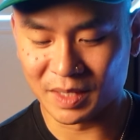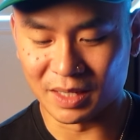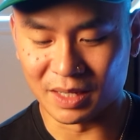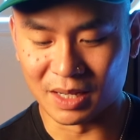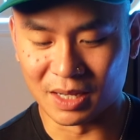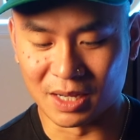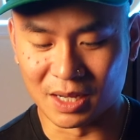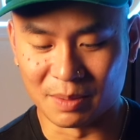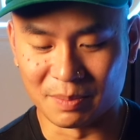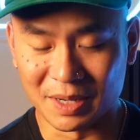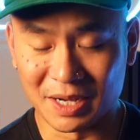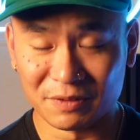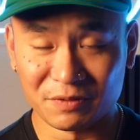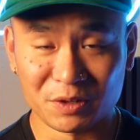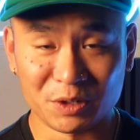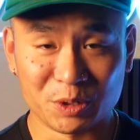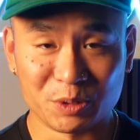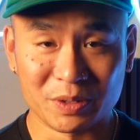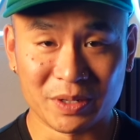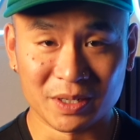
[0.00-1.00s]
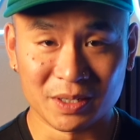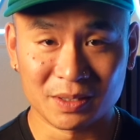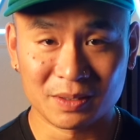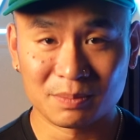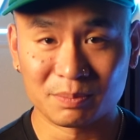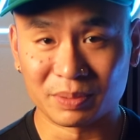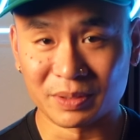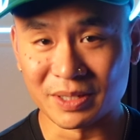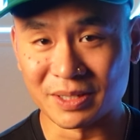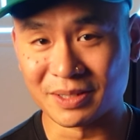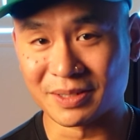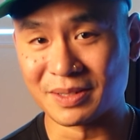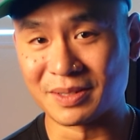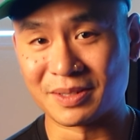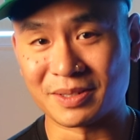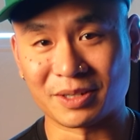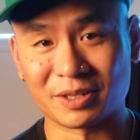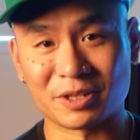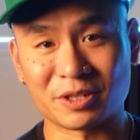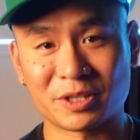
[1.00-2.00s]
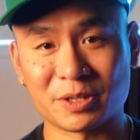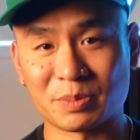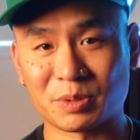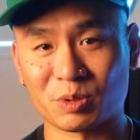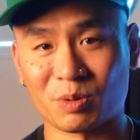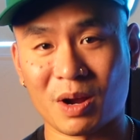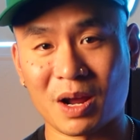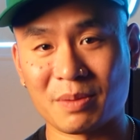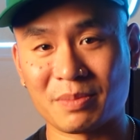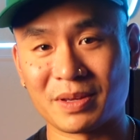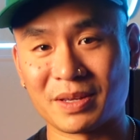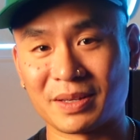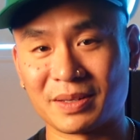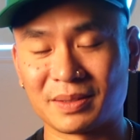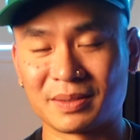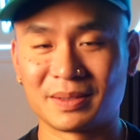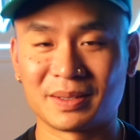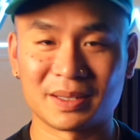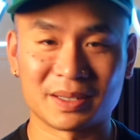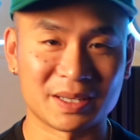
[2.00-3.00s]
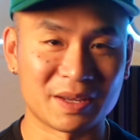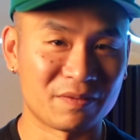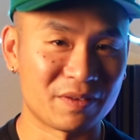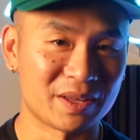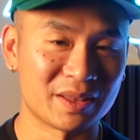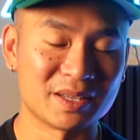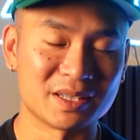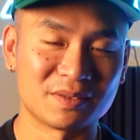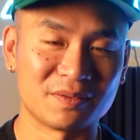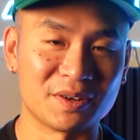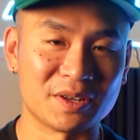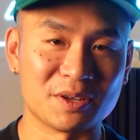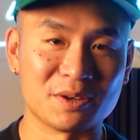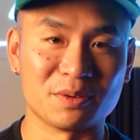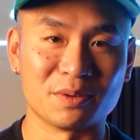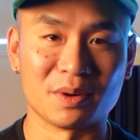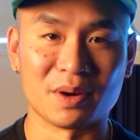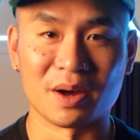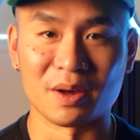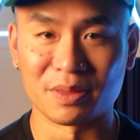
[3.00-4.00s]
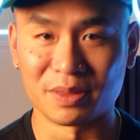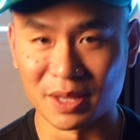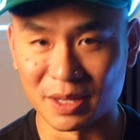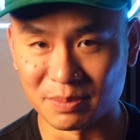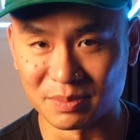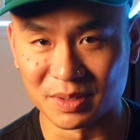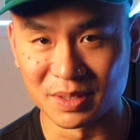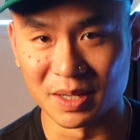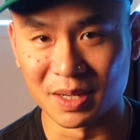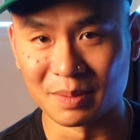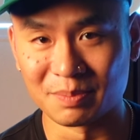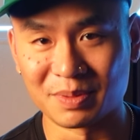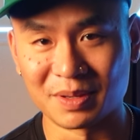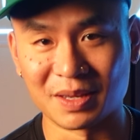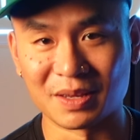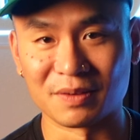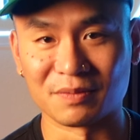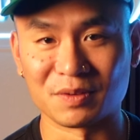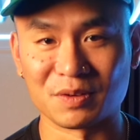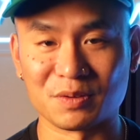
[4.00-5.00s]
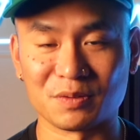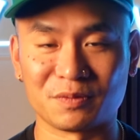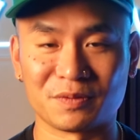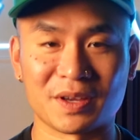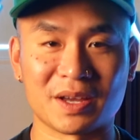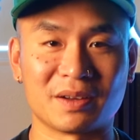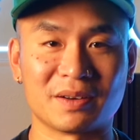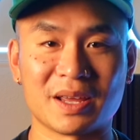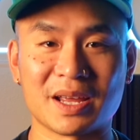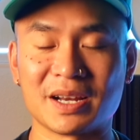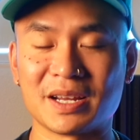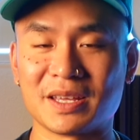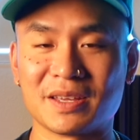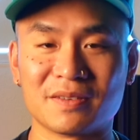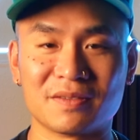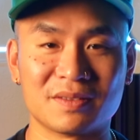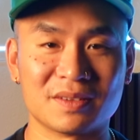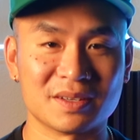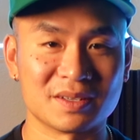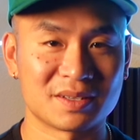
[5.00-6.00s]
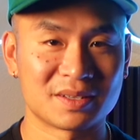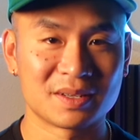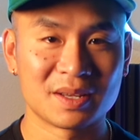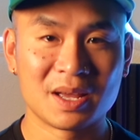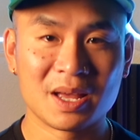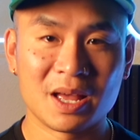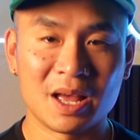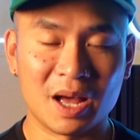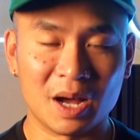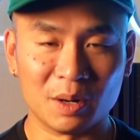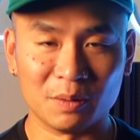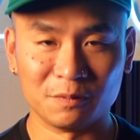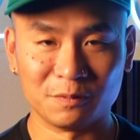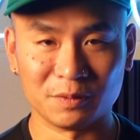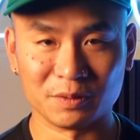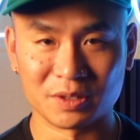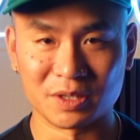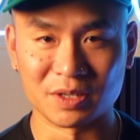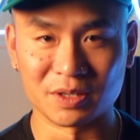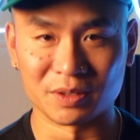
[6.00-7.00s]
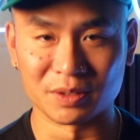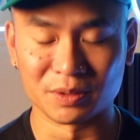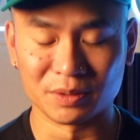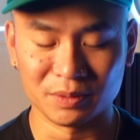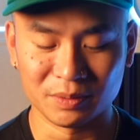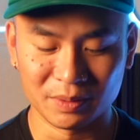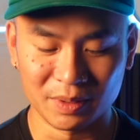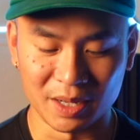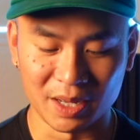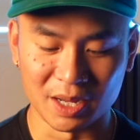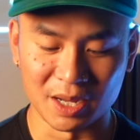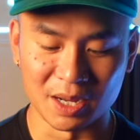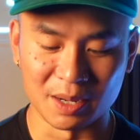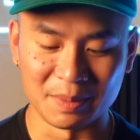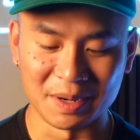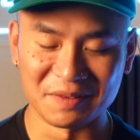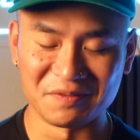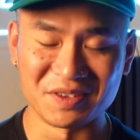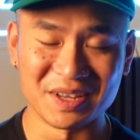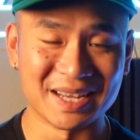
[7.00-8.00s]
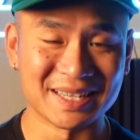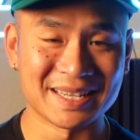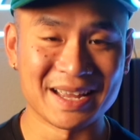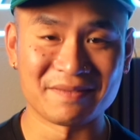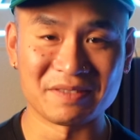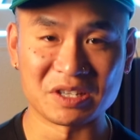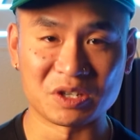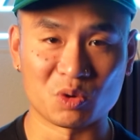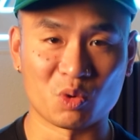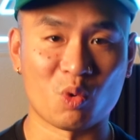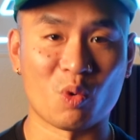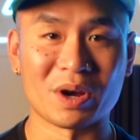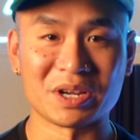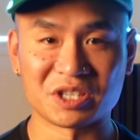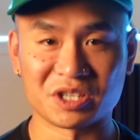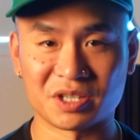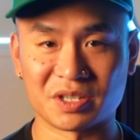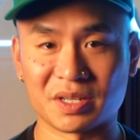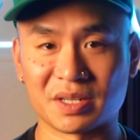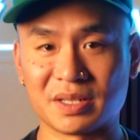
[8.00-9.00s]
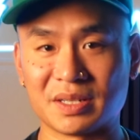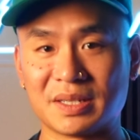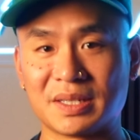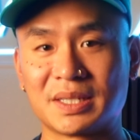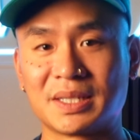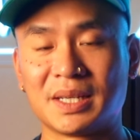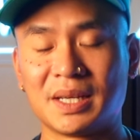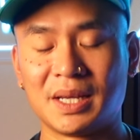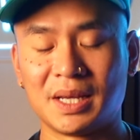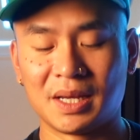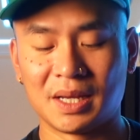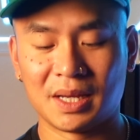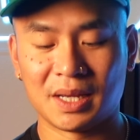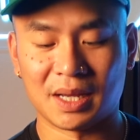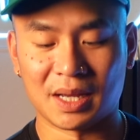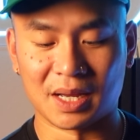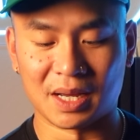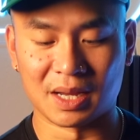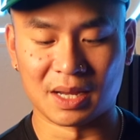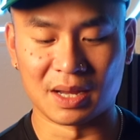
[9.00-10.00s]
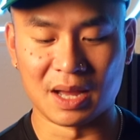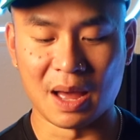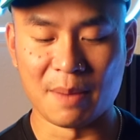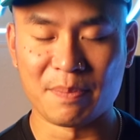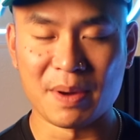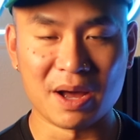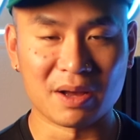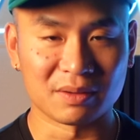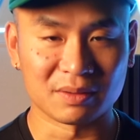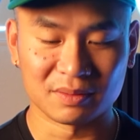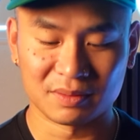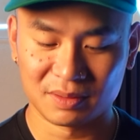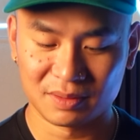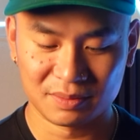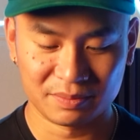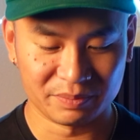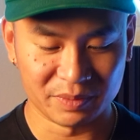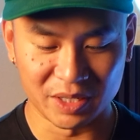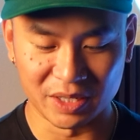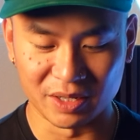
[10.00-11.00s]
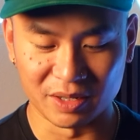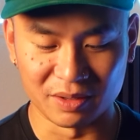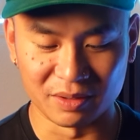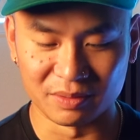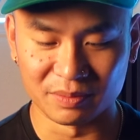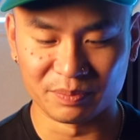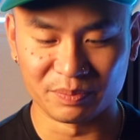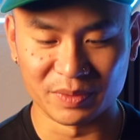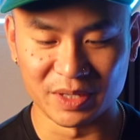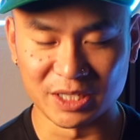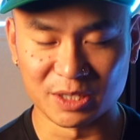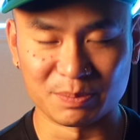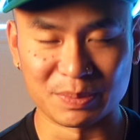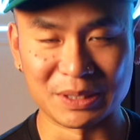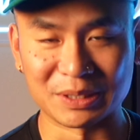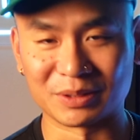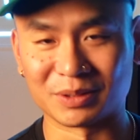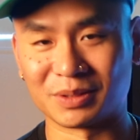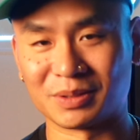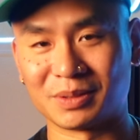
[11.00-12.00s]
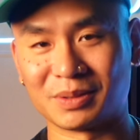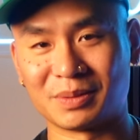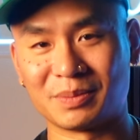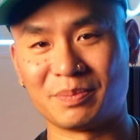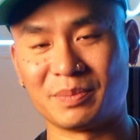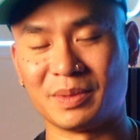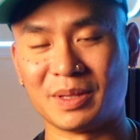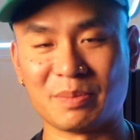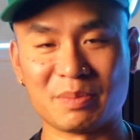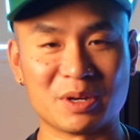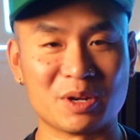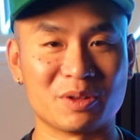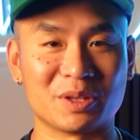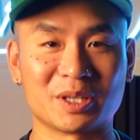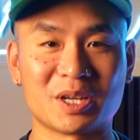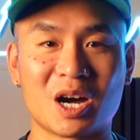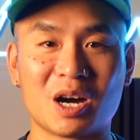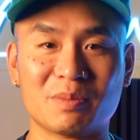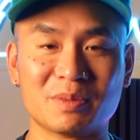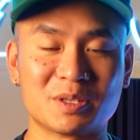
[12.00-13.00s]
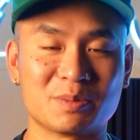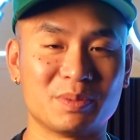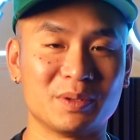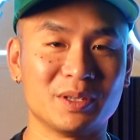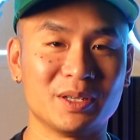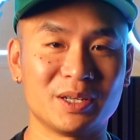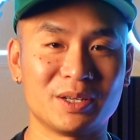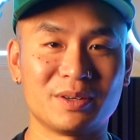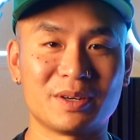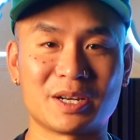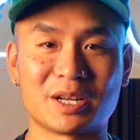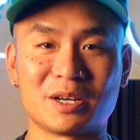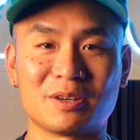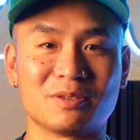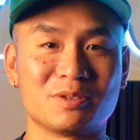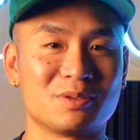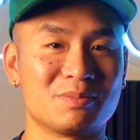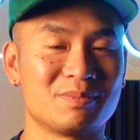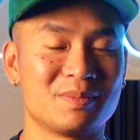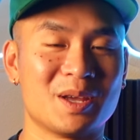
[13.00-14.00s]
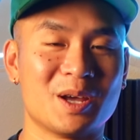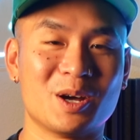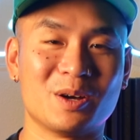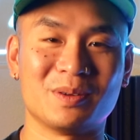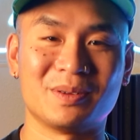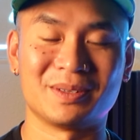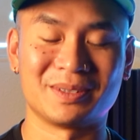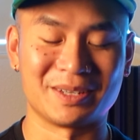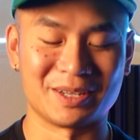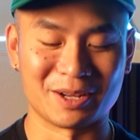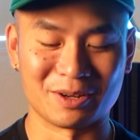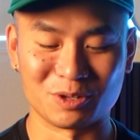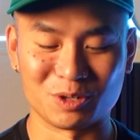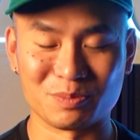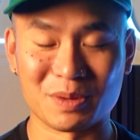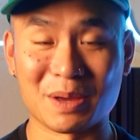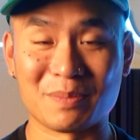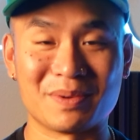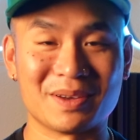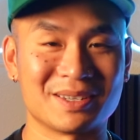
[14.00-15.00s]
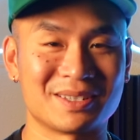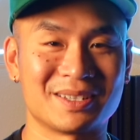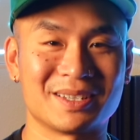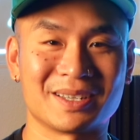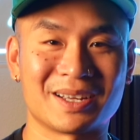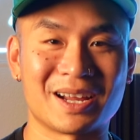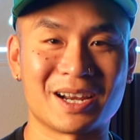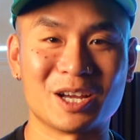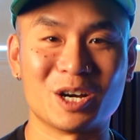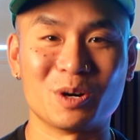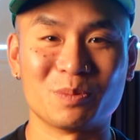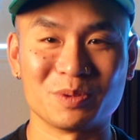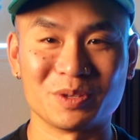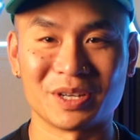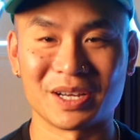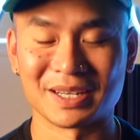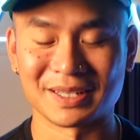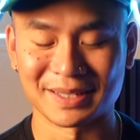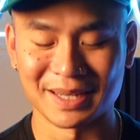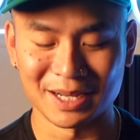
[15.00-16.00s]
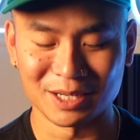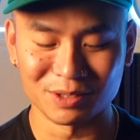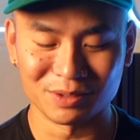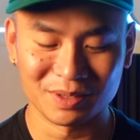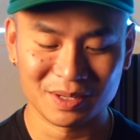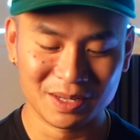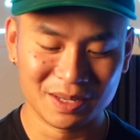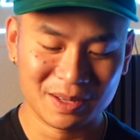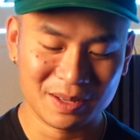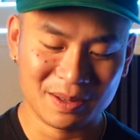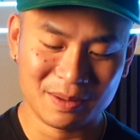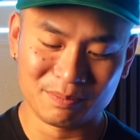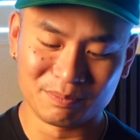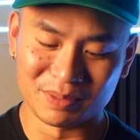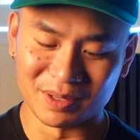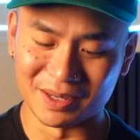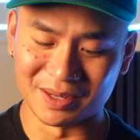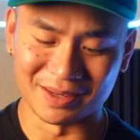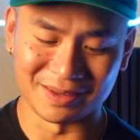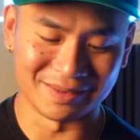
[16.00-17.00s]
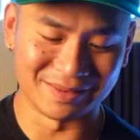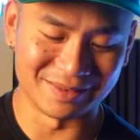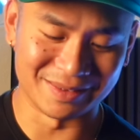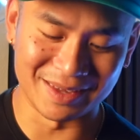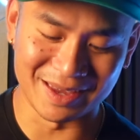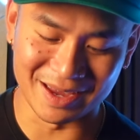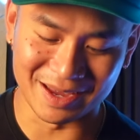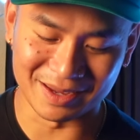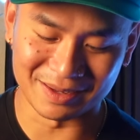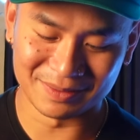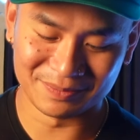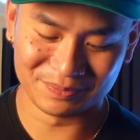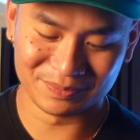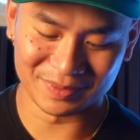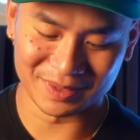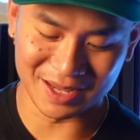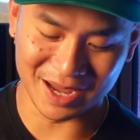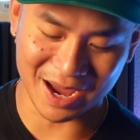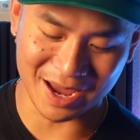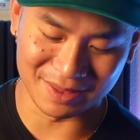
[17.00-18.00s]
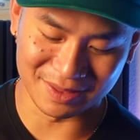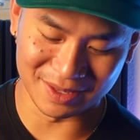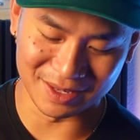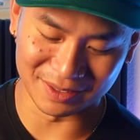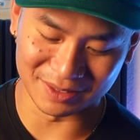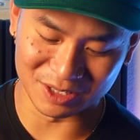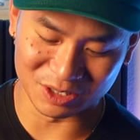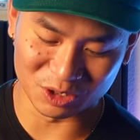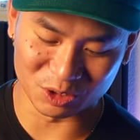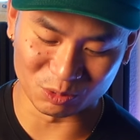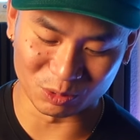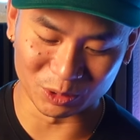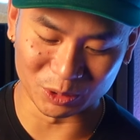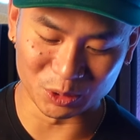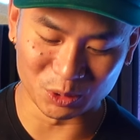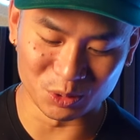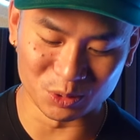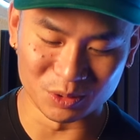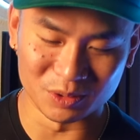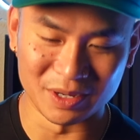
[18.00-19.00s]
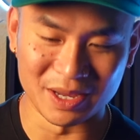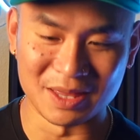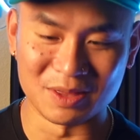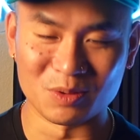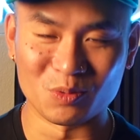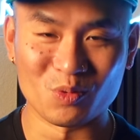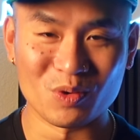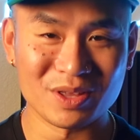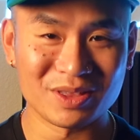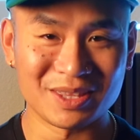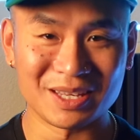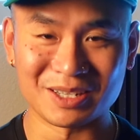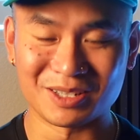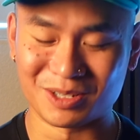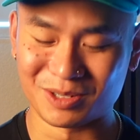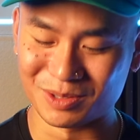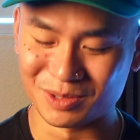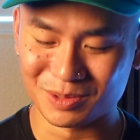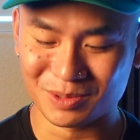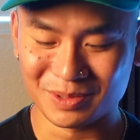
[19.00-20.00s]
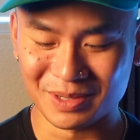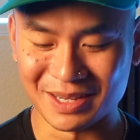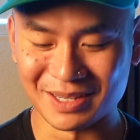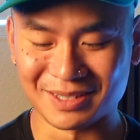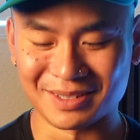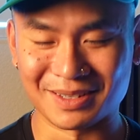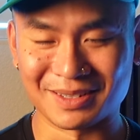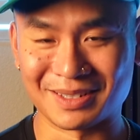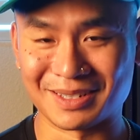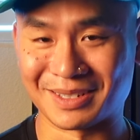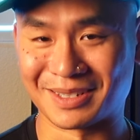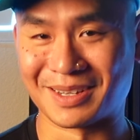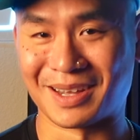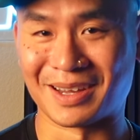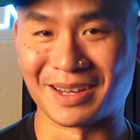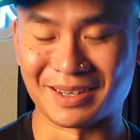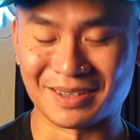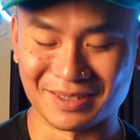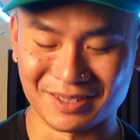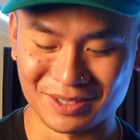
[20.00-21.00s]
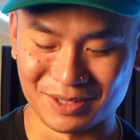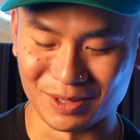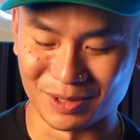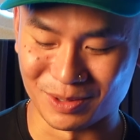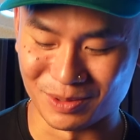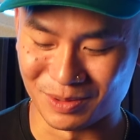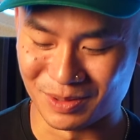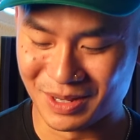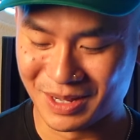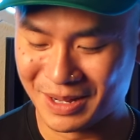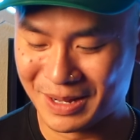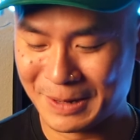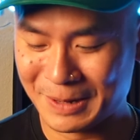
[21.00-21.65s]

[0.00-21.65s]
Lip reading: And if you're new here, please consider subscribing, giving this video a thumbs up if you found any of this helpful to you. And if you guys have any questions about this speaker, let me know in the comments below, and I'll do my best to kind of help you guys out. But yeah, I think this is really cool. And the one thing too is the design. So